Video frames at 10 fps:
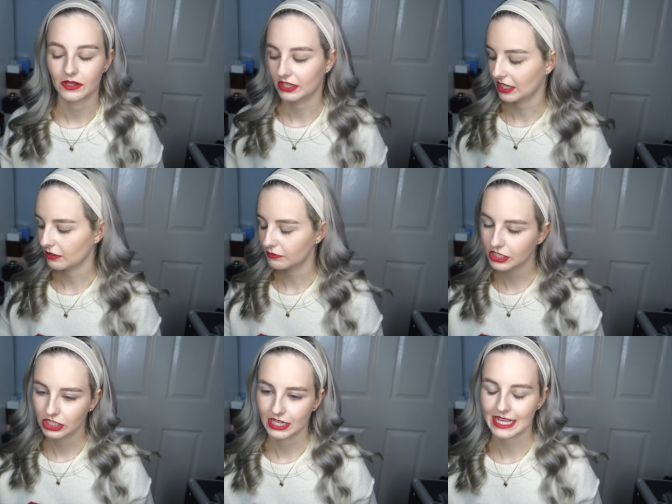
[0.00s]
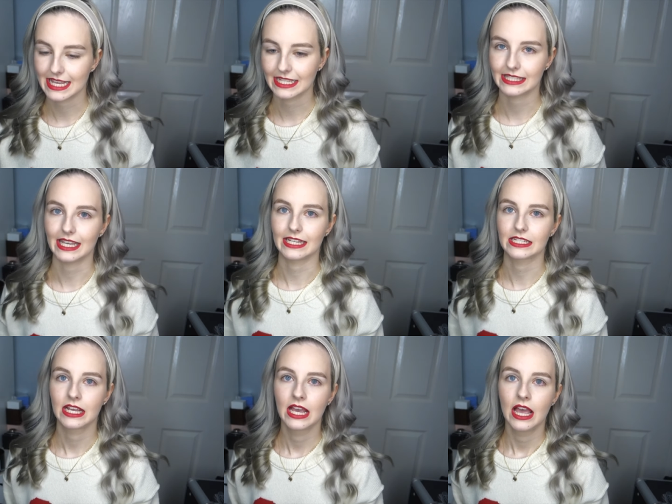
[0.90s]
So I think originally he
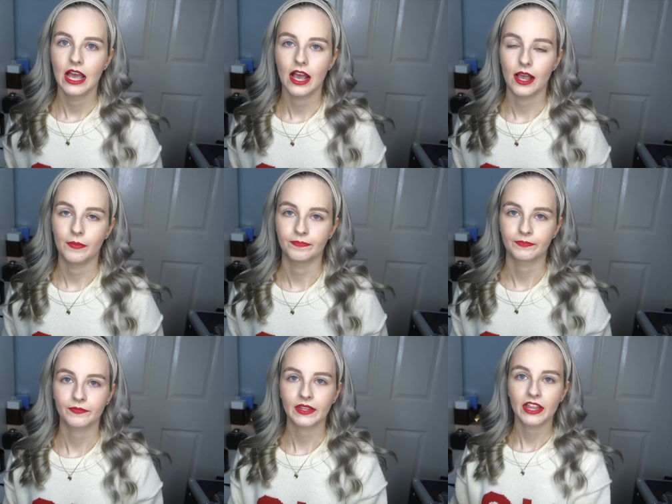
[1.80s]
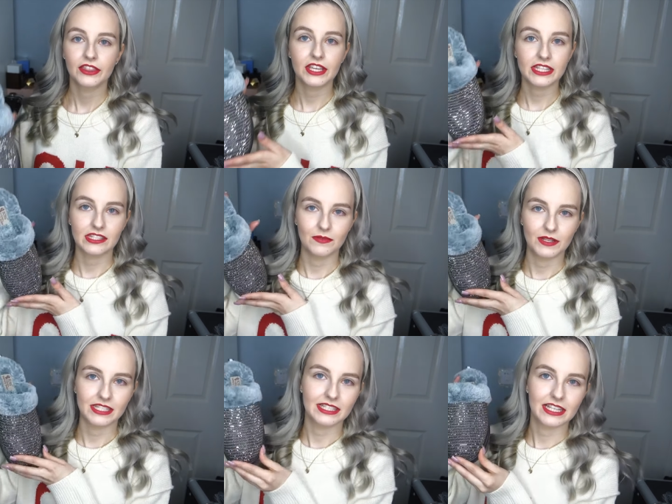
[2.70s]
said, um, these
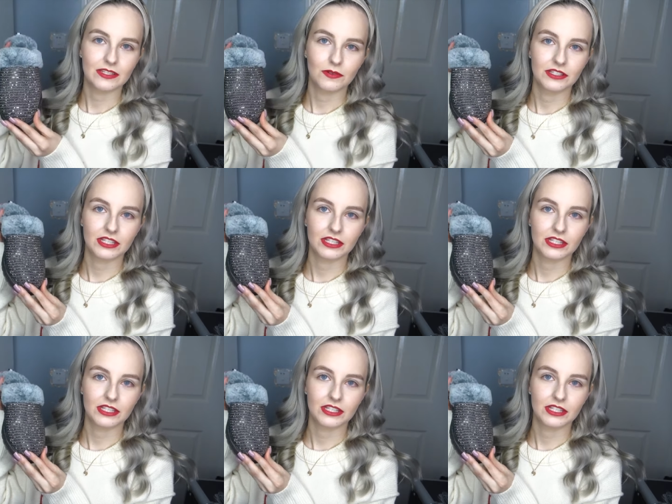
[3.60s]
slippers is these ones.